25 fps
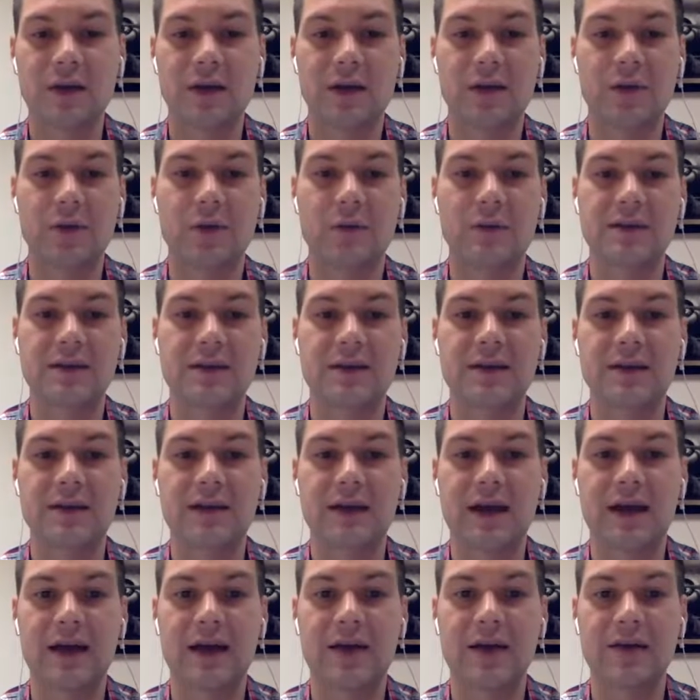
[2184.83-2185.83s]
and we'll be
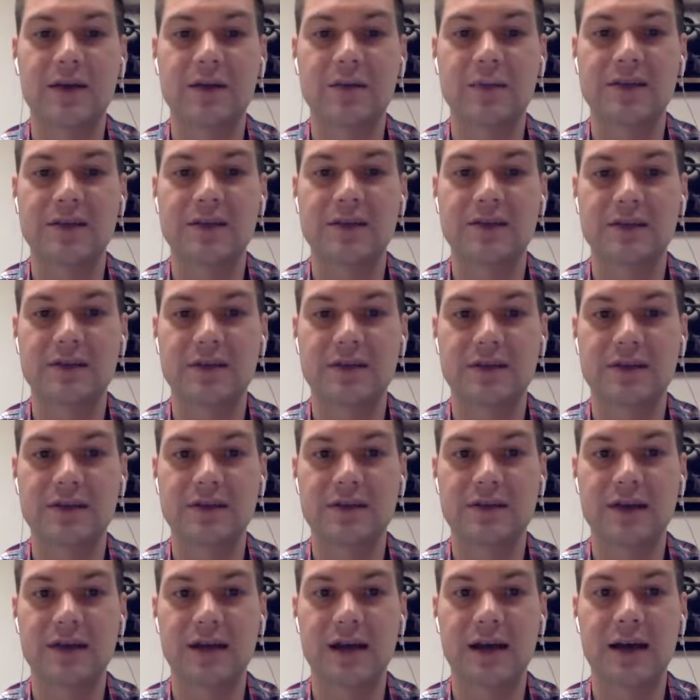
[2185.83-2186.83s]
sending out
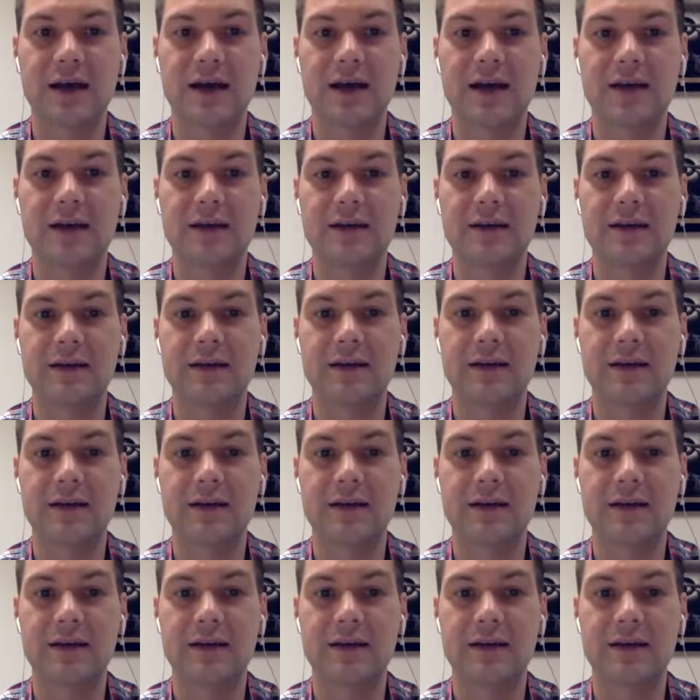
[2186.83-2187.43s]
messages on